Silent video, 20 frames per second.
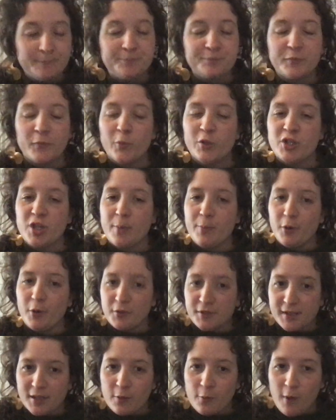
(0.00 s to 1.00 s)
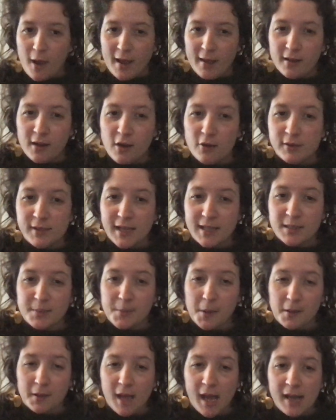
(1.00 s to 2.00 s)
which I posted a while ago and talked
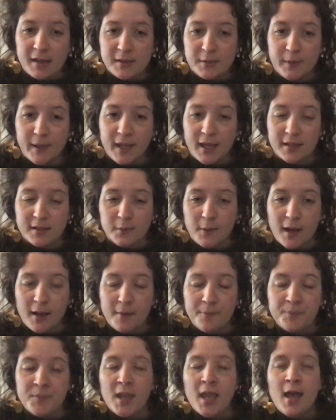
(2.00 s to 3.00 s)
about last week as well.